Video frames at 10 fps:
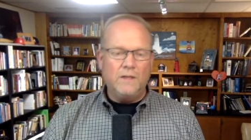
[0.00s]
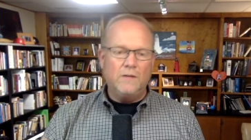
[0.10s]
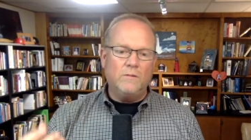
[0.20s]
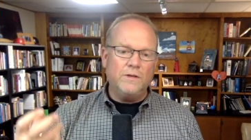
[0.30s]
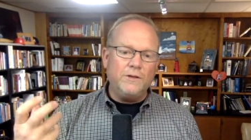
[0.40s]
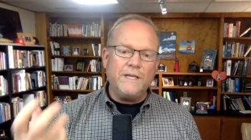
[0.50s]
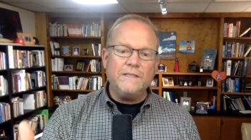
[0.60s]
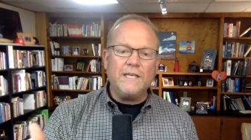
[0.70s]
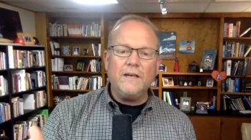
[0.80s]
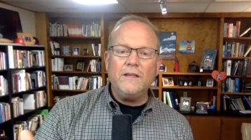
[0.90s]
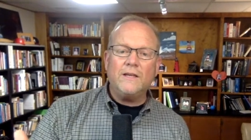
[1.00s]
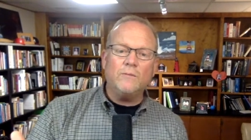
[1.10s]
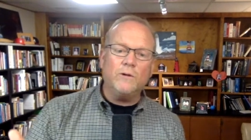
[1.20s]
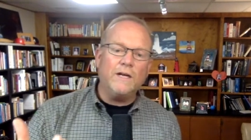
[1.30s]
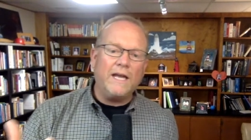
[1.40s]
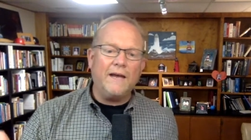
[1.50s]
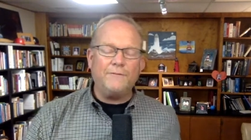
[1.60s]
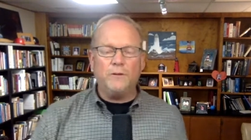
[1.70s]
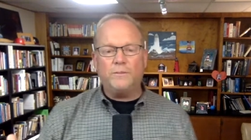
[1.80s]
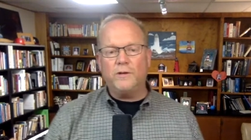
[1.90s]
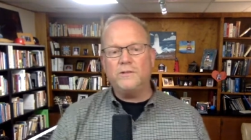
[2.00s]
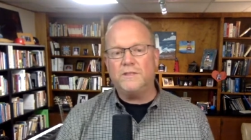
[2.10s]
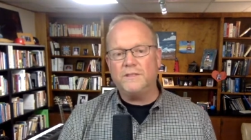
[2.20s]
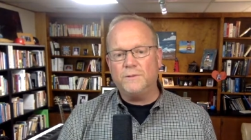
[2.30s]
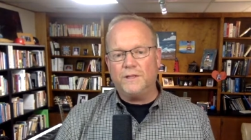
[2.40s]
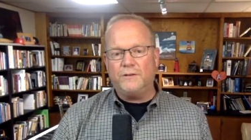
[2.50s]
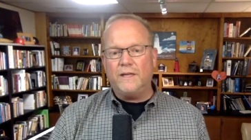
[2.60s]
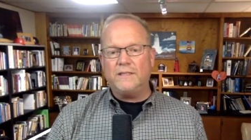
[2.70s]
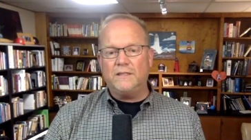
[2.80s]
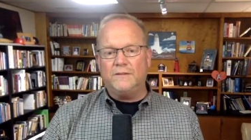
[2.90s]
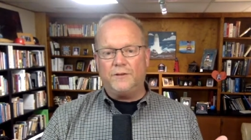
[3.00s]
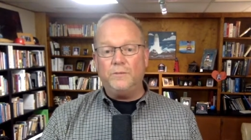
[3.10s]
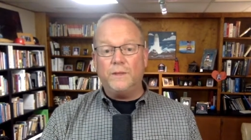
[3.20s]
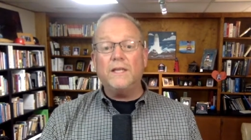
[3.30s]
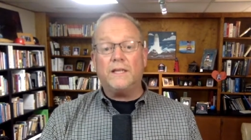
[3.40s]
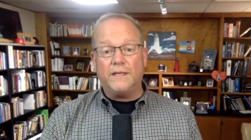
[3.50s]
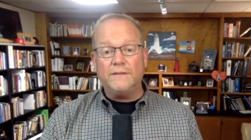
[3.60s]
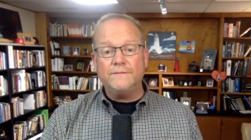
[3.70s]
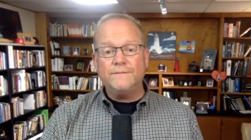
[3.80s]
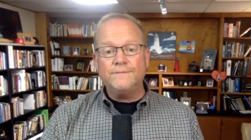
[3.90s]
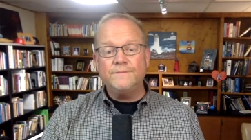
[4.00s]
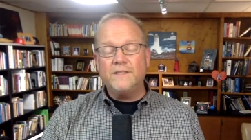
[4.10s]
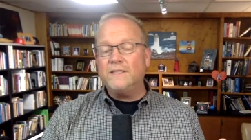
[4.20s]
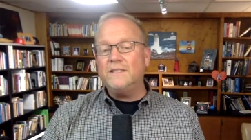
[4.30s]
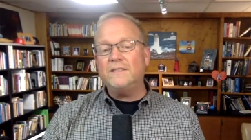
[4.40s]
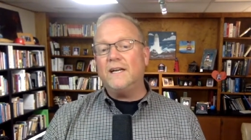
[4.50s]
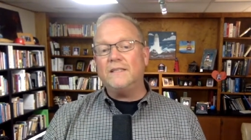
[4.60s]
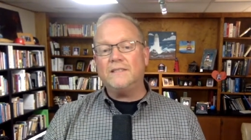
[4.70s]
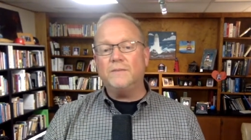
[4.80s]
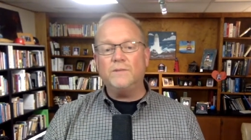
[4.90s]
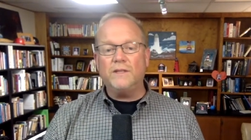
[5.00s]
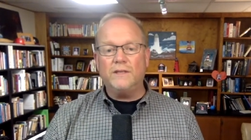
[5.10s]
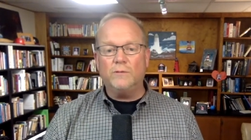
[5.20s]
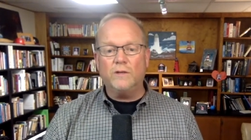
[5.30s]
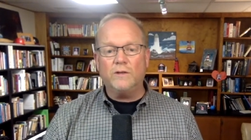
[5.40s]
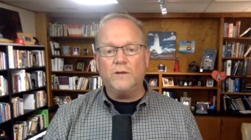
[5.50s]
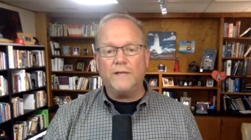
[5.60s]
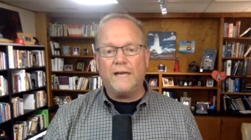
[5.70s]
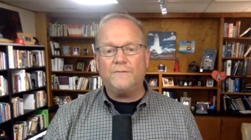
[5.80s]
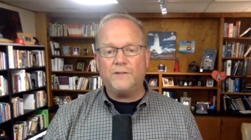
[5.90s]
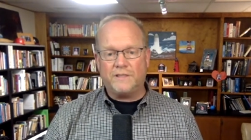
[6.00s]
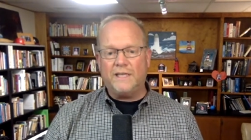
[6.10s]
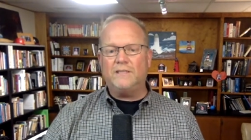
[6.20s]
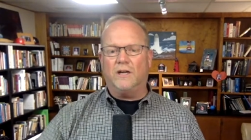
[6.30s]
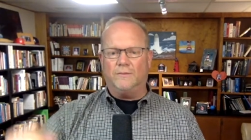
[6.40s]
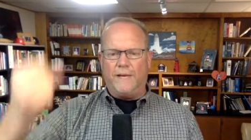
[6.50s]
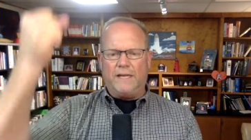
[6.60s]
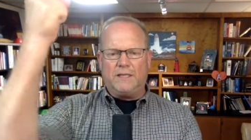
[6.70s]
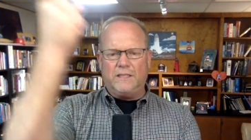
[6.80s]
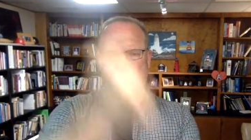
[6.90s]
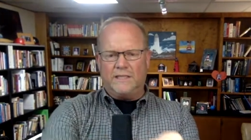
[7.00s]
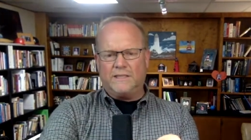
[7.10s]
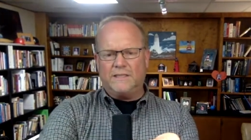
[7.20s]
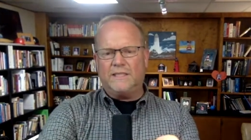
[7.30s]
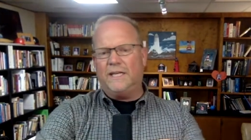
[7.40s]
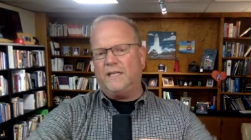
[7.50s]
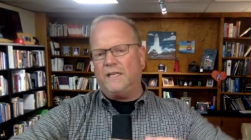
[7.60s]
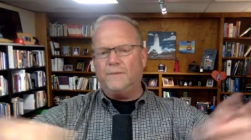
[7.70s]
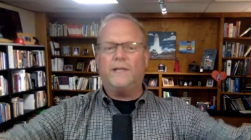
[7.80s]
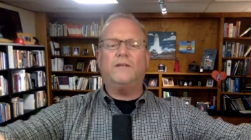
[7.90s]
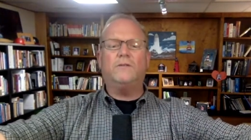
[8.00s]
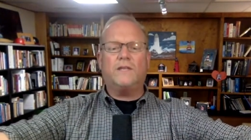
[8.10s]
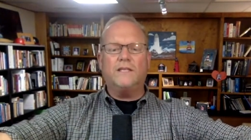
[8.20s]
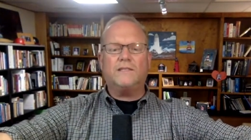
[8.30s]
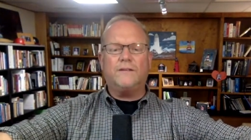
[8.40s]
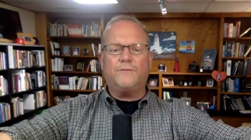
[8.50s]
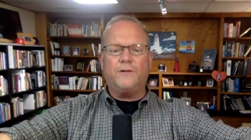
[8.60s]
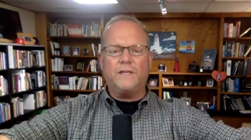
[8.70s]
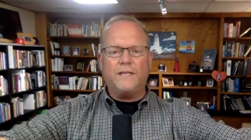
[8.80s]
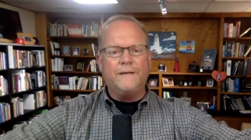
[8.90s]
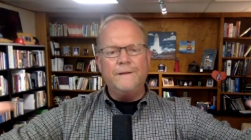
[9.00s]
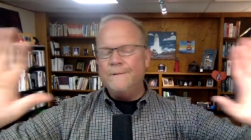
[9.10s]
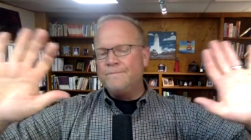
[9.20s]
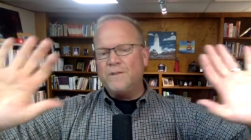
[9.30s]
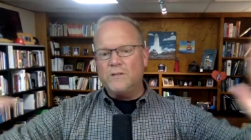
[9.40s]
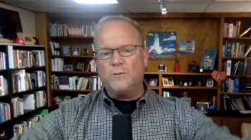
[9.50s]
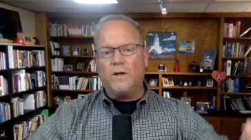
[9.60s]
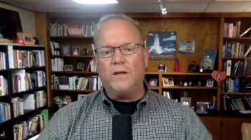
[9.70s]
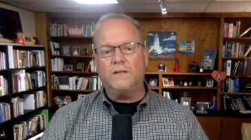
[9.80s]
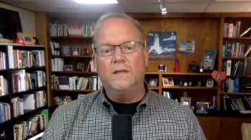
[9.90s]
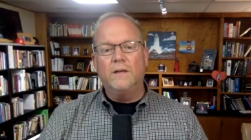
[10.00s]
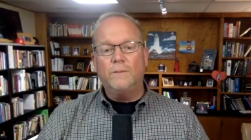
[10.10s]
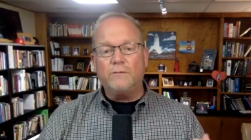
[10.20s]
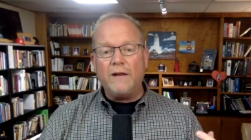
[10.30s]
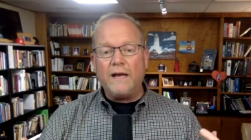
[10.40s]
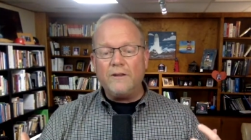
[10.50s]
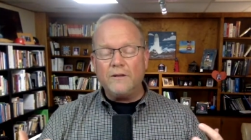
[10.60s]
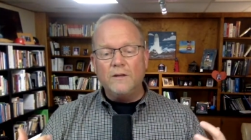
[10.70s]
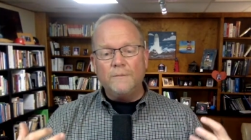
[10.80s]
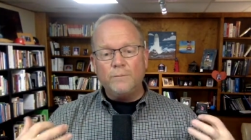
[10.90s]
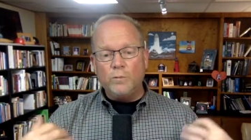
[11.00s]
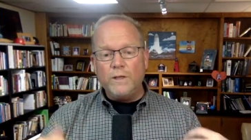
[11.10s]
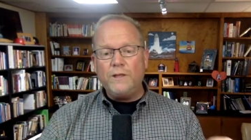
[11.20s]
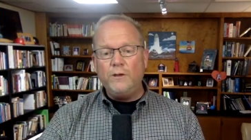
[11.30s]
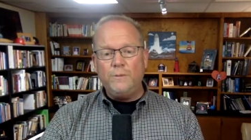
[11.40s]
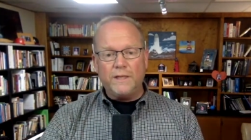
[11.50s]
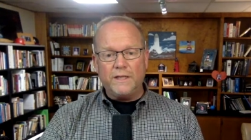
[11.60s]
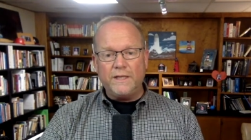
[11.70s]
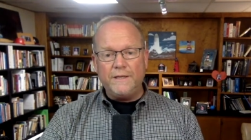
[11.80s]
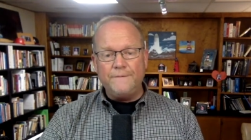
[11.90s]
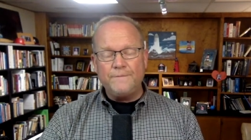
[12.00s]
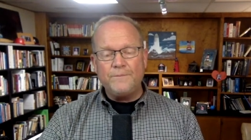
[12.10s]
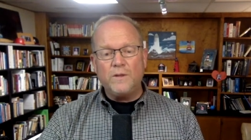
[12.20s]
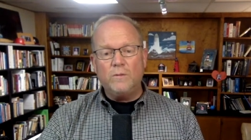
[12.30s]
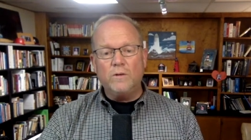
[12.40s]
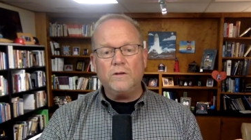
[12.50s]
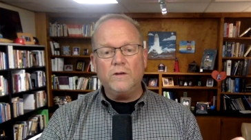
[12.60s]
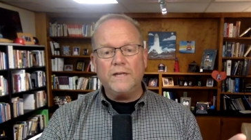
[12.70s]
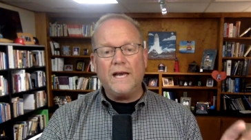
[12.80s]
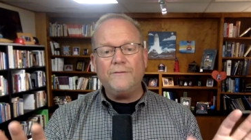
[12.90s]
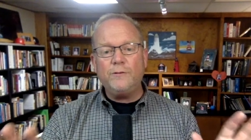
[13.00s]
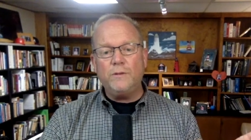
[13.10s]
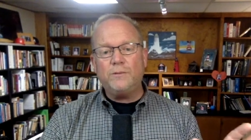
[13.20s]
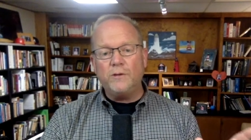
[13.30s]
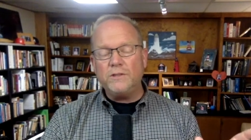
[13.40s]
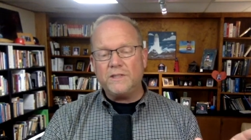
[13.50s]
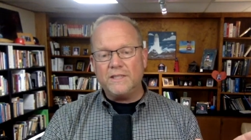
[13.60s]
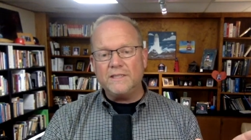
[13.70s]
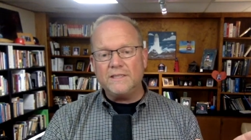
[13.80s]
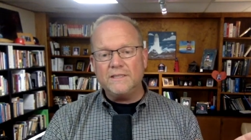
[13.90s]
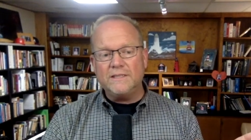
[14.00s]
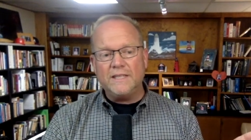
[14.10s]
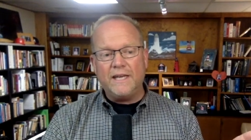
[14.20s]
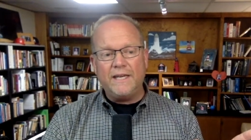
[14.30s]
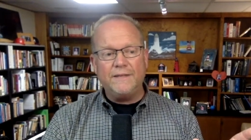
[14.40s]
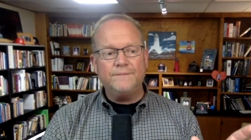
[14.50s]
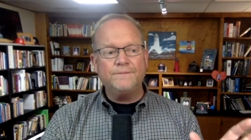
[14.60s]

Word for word: Well, you can tell that we're going to have to approach this with a great deal of humility. This is not something that we're going to have to say dogmatically, this is it, and anybody who thinks differently is wrong. But rather, with humility, we're going to have to approach this and say,